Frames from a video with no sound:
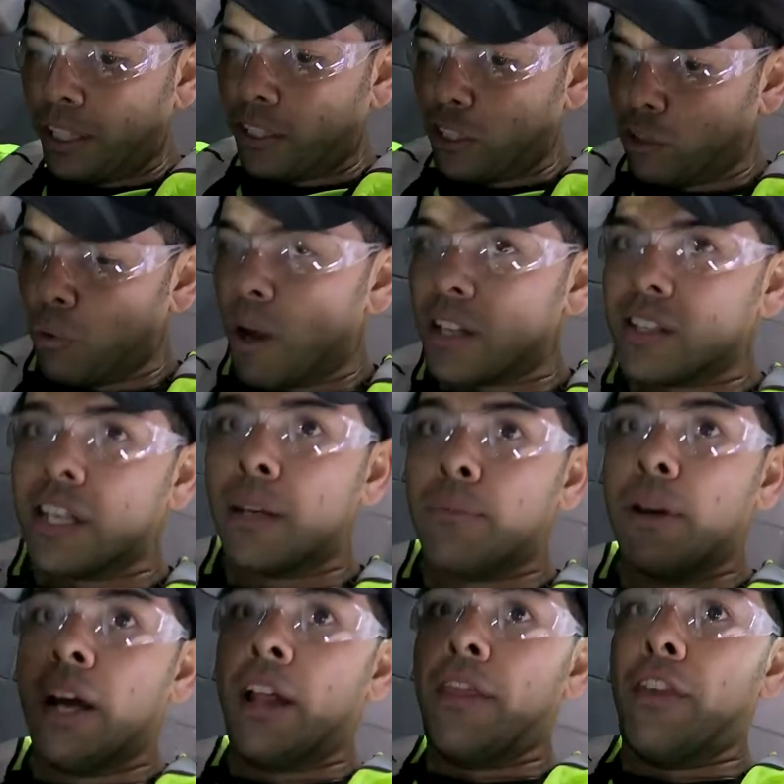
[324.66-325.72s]
You got the SWAT
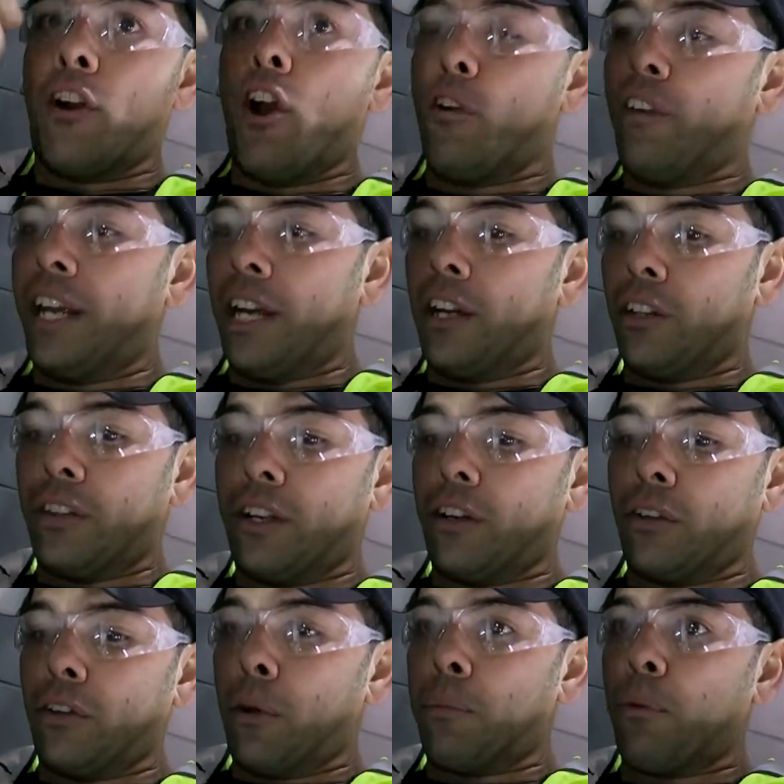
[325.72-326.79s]
team. They're over here.
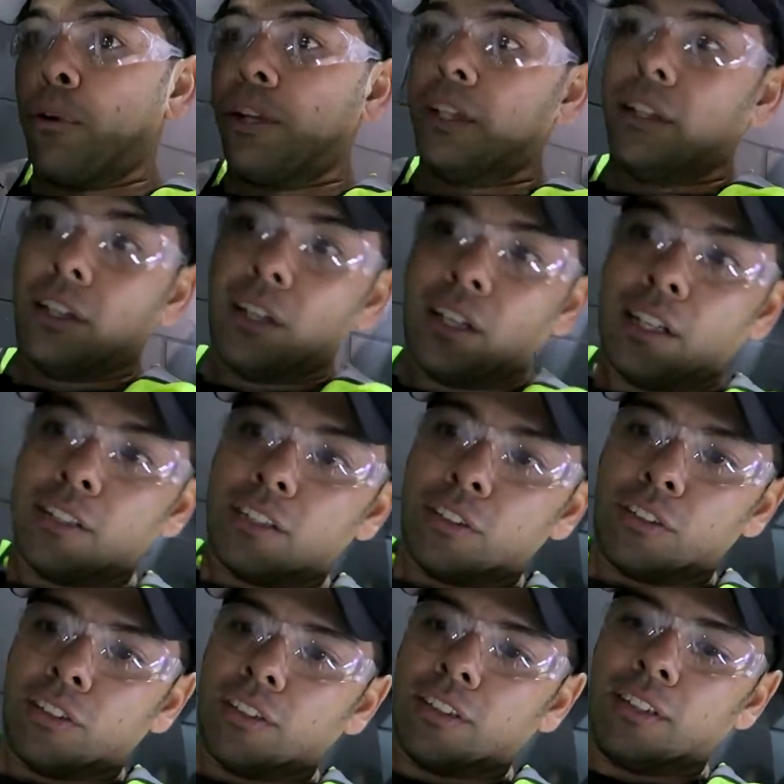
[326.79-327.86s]
They're pointing their guns.